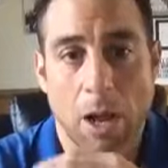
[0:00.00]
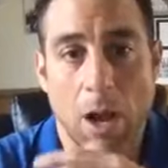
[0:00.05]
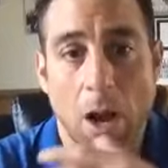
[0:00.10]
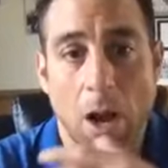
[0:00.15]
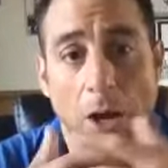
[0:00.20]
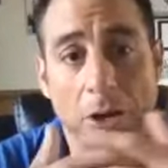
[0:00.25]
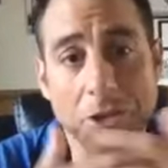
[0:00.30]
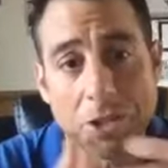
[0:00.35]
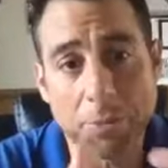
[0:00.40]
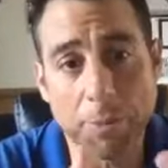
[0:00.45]

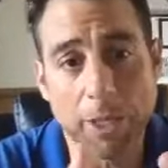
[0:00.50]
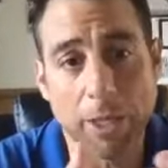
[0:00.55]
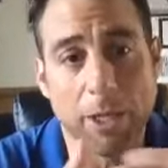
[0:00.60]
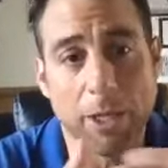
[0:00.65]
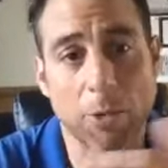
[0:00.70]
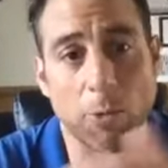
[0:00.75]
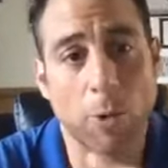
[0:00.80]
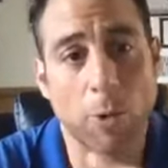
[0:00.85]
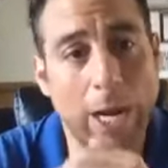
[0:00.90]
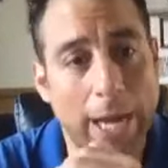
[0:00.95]
Ultimately,
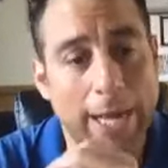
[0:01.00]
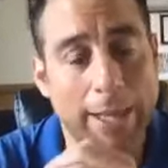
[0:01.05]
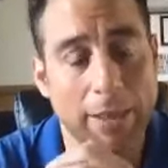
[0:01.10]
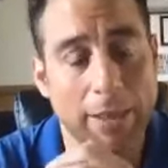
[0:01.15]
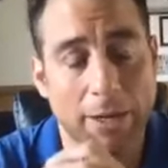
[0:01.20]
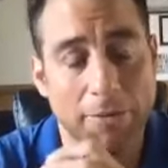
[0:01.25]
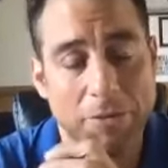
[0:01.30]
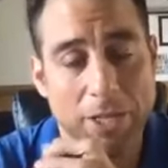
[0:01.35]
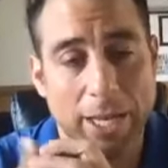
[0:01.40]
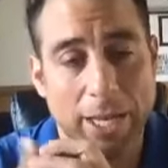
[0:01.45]
why I
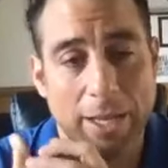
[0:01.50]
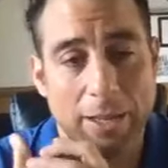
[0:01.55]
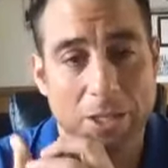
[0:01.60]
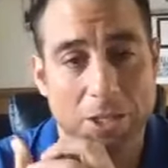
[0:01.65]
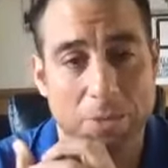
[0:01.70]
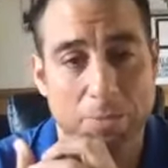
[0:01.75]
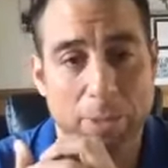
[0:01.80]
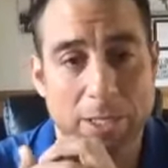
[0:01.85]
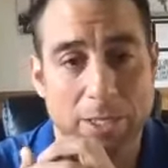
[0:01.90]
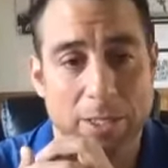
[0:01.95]
love to get in
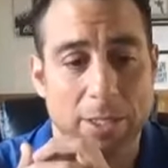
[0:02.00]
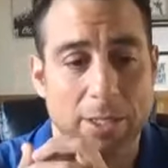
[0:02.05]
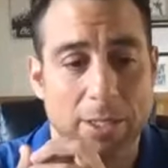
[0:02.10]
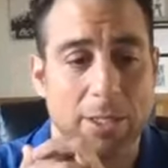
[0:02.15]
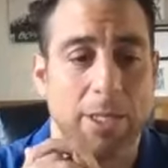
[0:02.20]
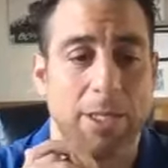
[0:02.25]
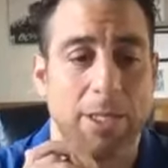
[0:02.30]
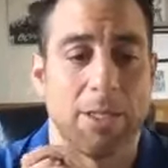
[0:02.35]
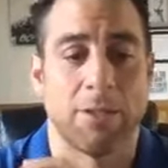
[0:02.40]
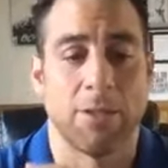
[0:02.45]
this business
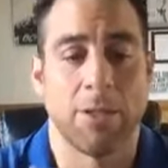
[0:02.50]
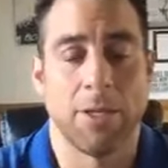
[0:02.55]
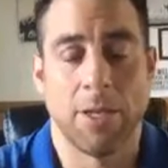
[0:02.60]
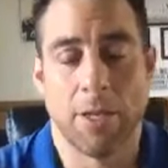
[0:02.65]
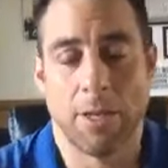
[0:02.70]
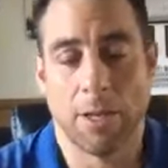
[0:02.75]
is,